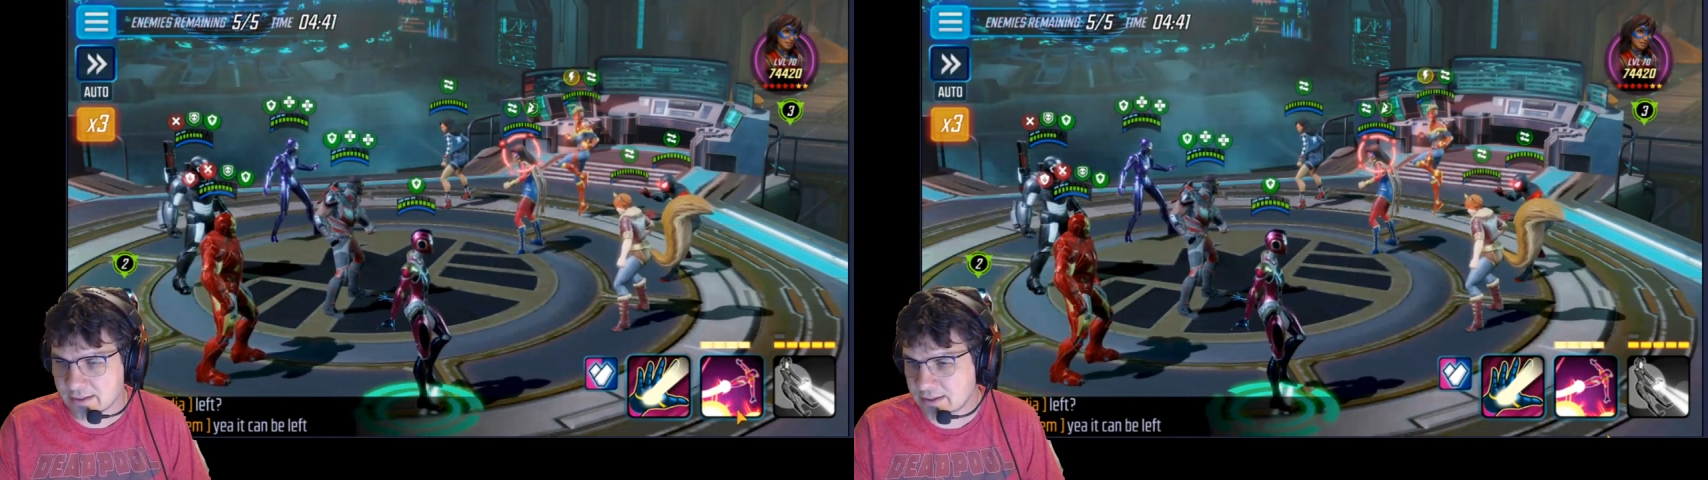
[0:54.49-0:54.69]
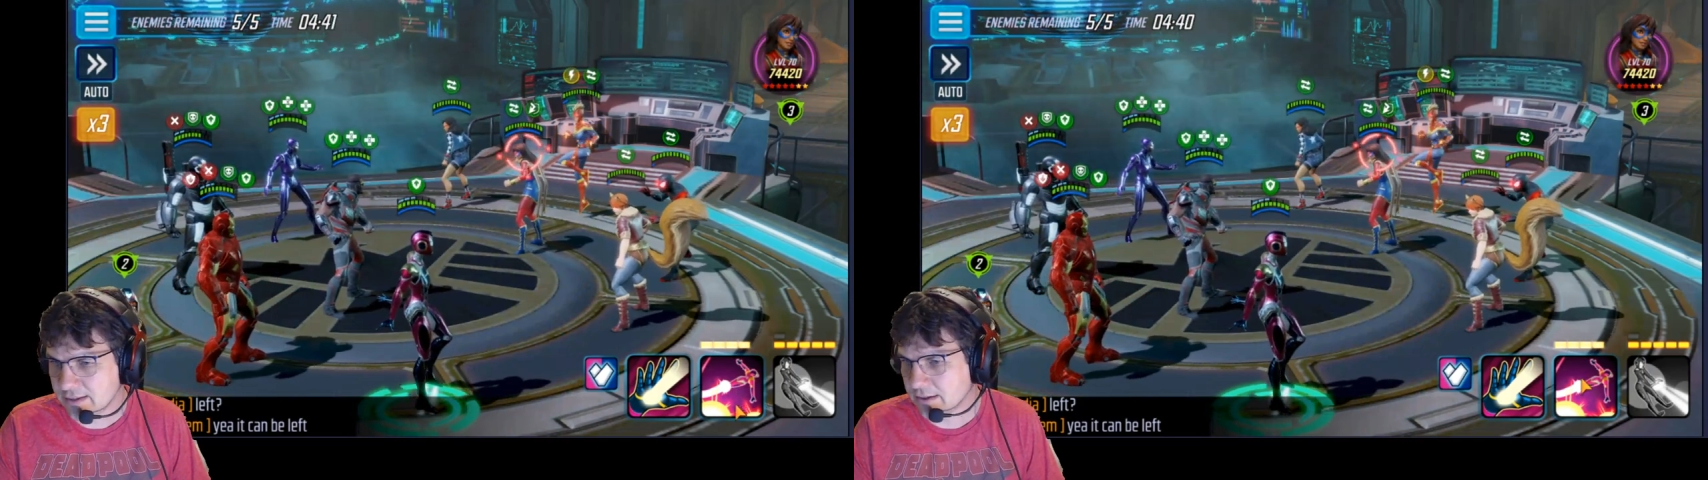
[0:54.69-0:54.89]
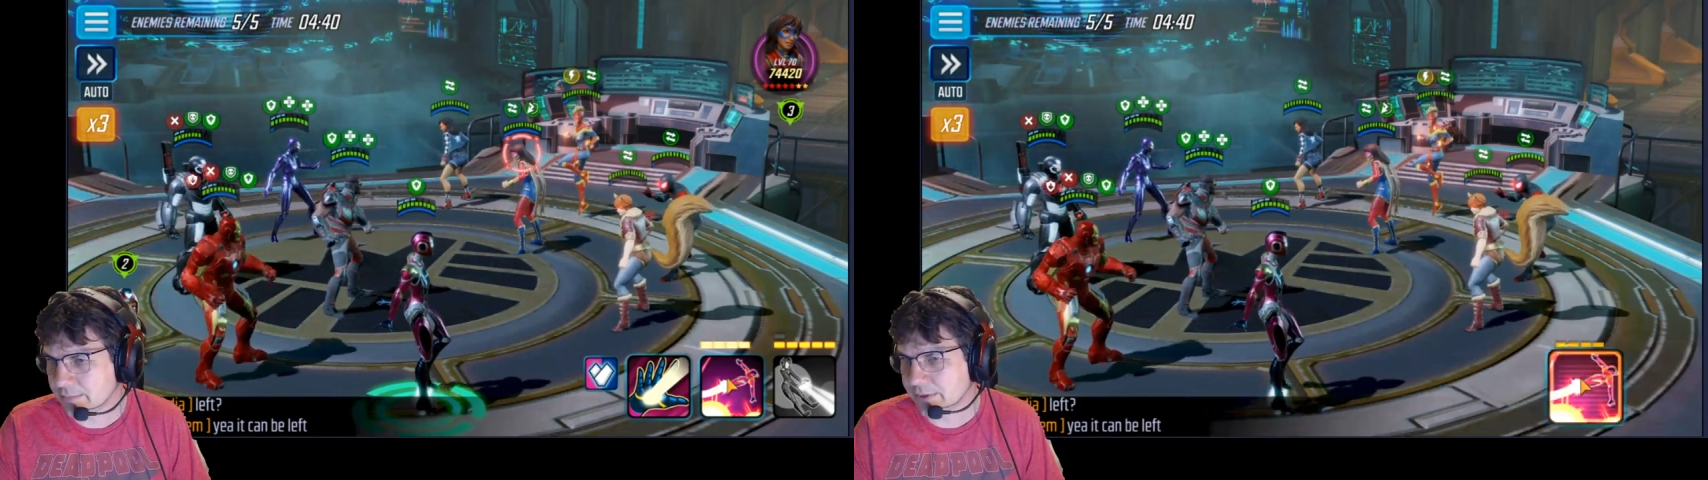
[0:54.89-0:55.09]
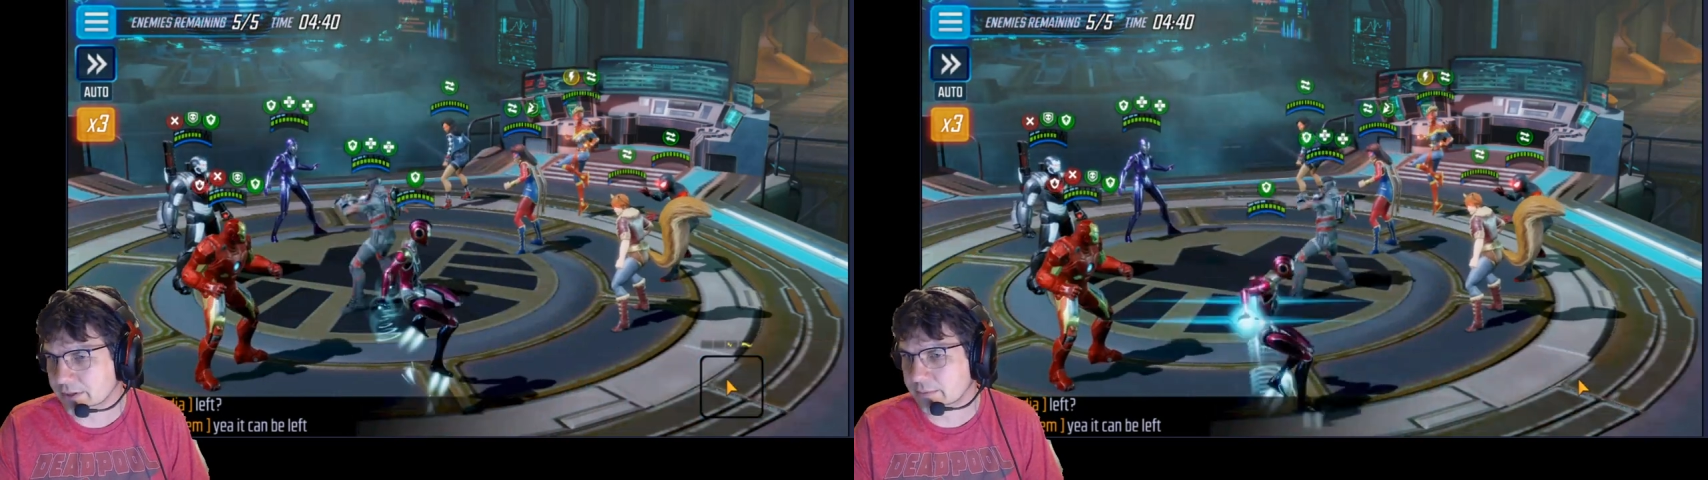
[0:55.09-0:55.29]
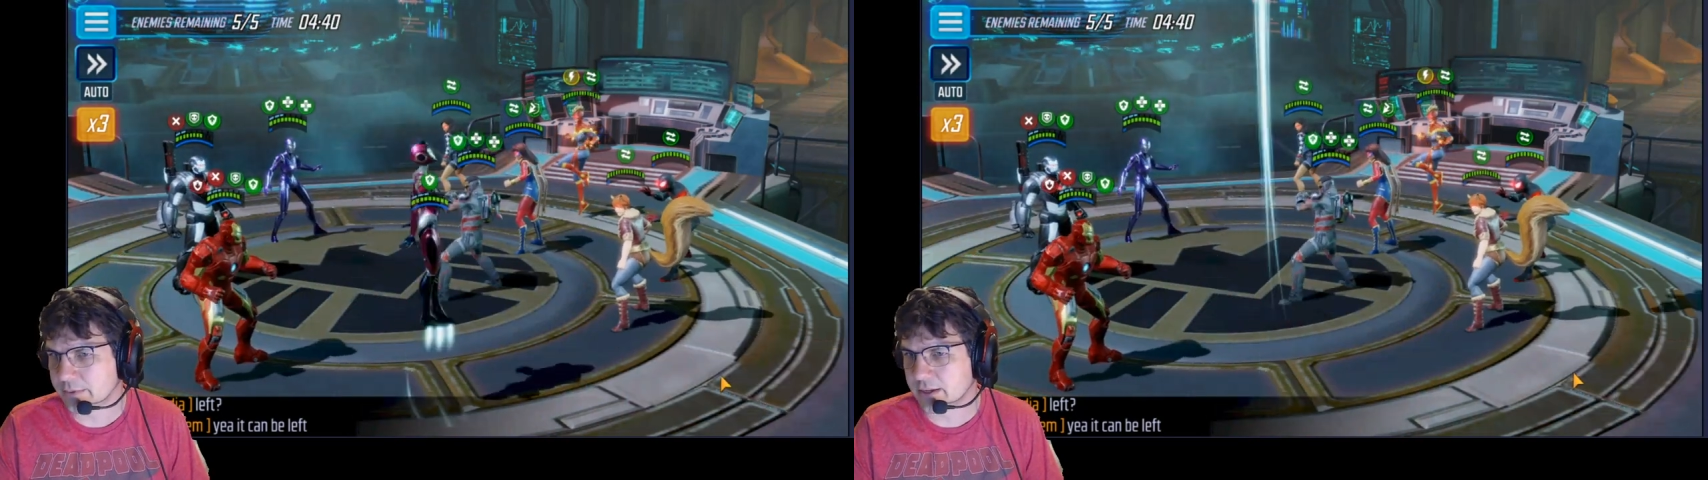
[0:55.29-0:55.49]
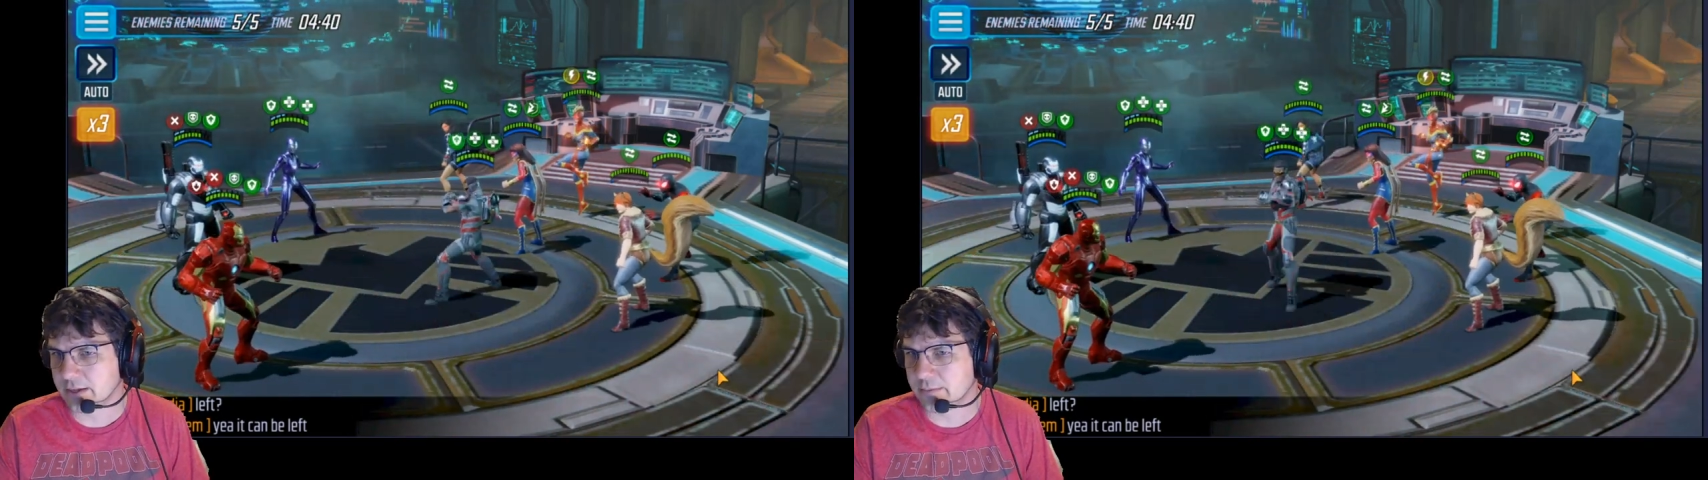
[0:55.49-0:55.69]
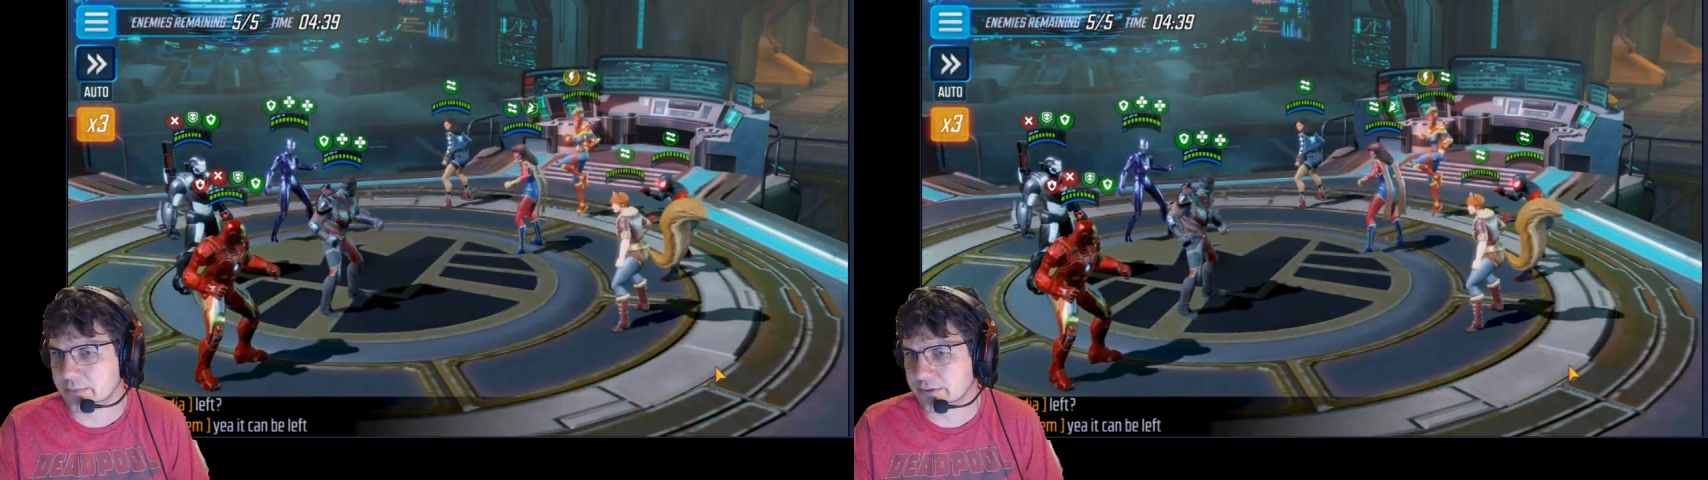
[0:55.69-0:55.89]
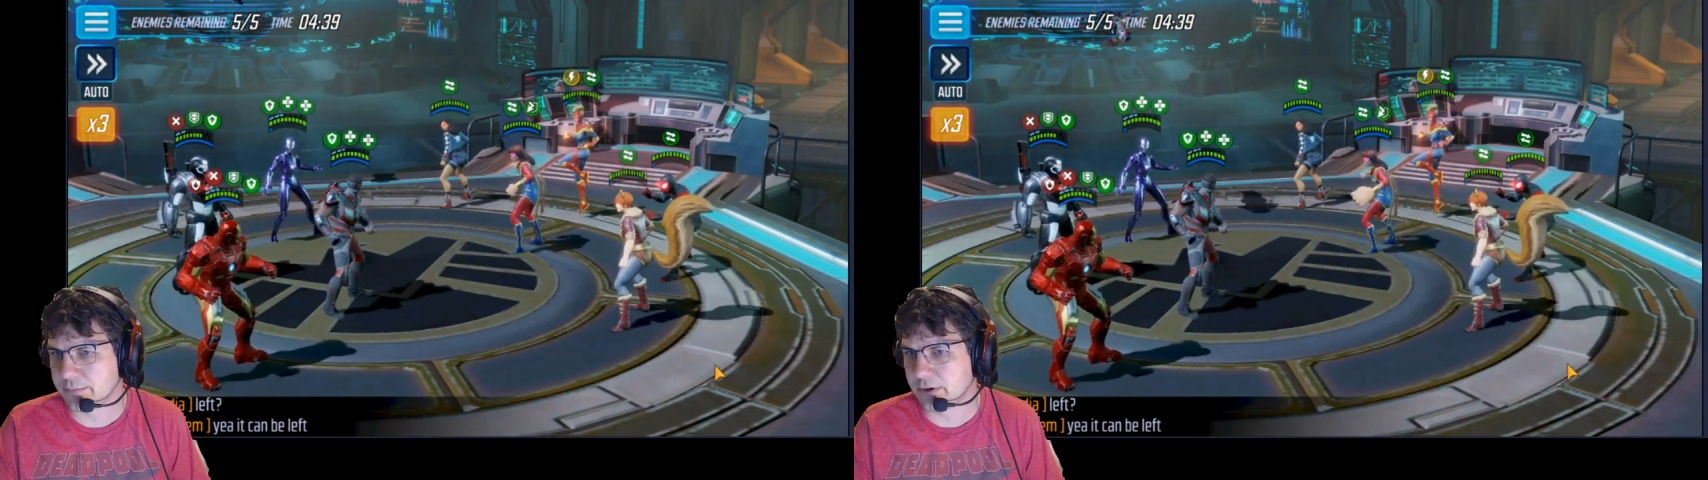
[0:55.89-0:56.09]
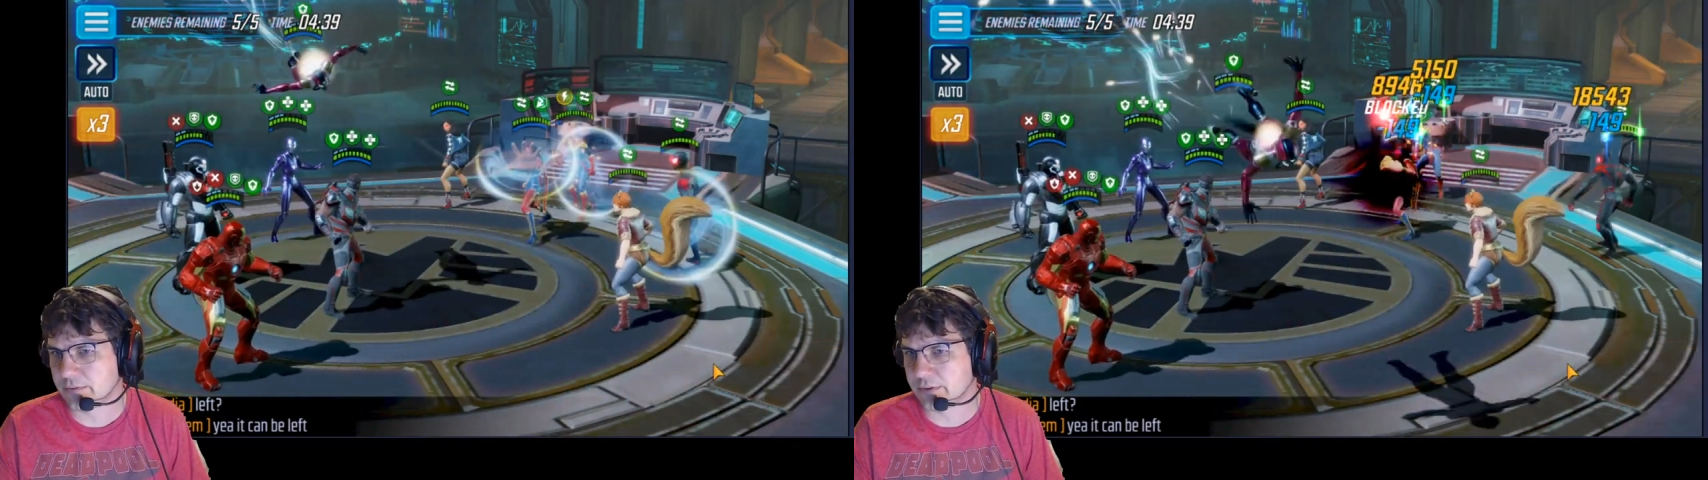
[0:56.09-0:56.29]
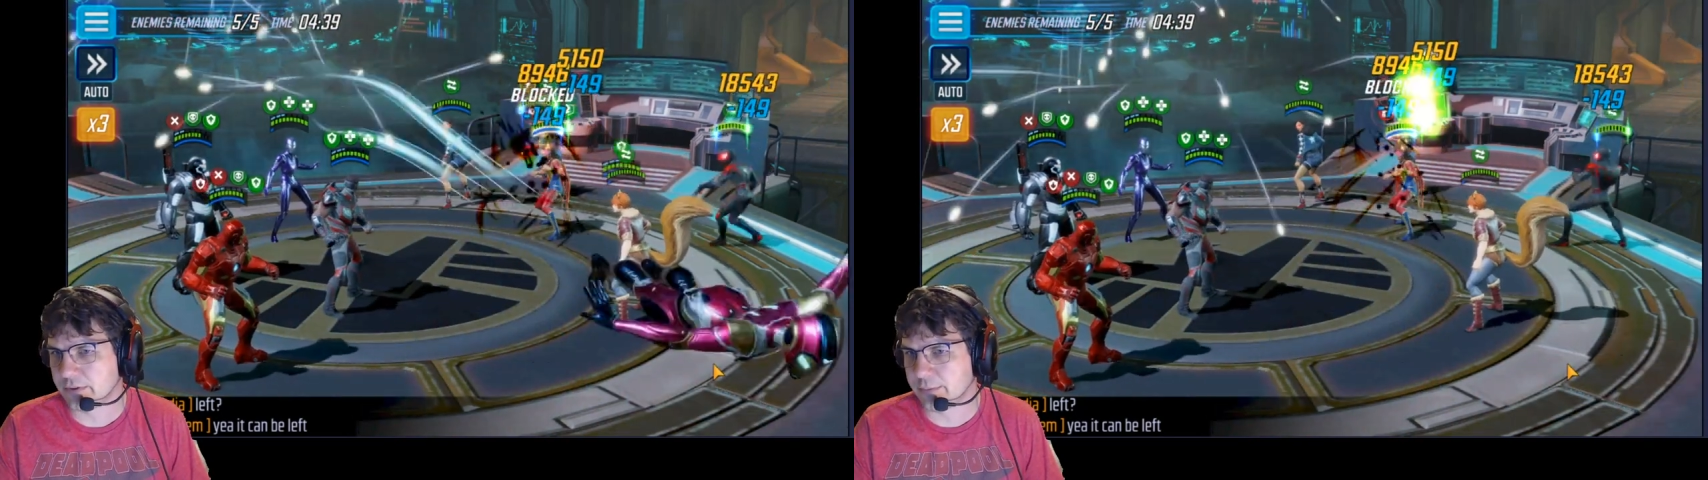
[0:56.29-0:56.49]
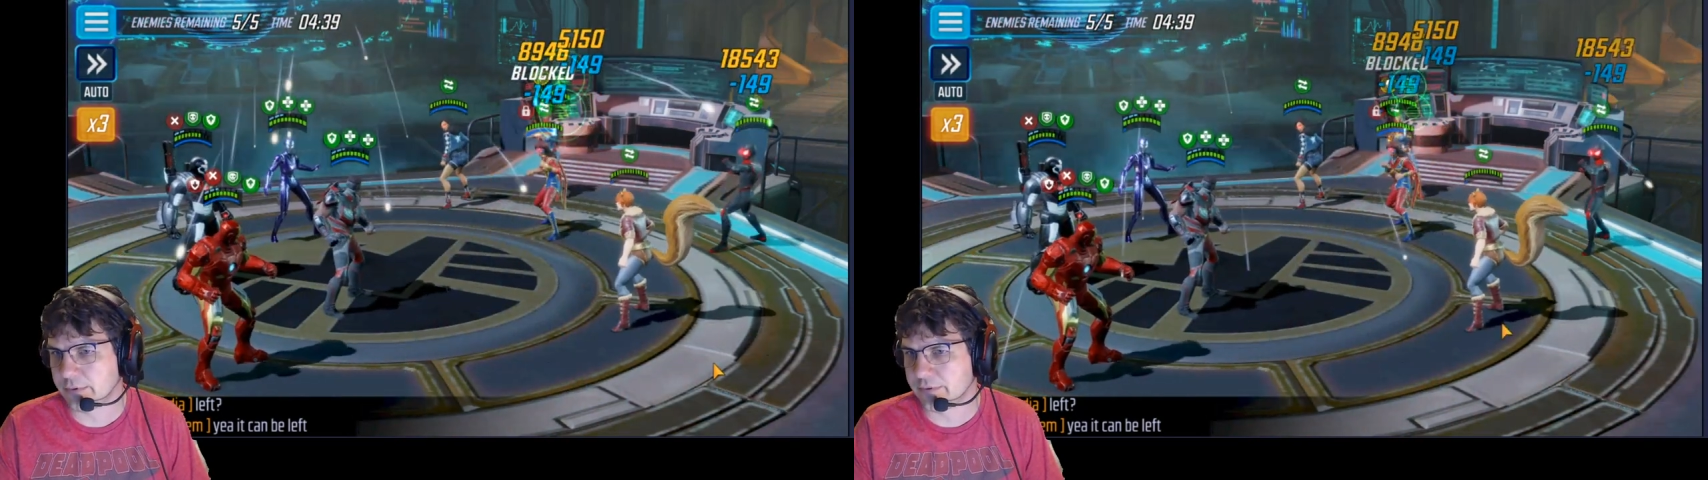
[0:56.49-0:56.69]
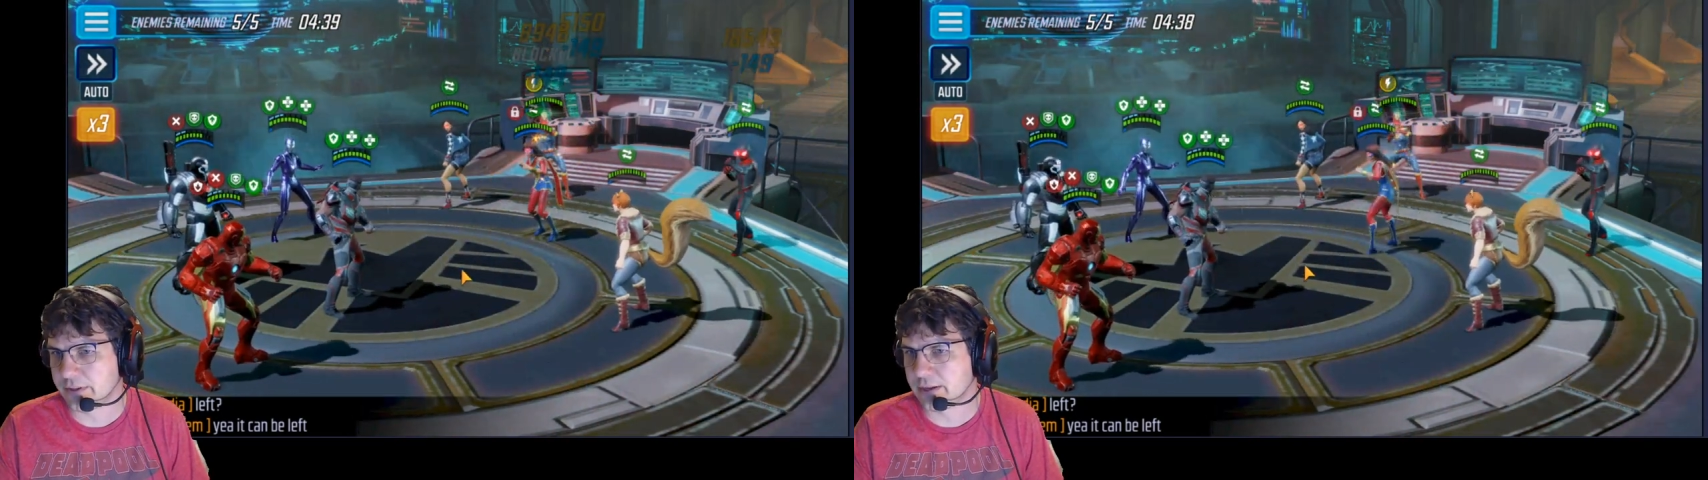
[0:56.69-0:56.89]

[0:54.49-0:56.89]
the ability block on Miss Marvel to prevent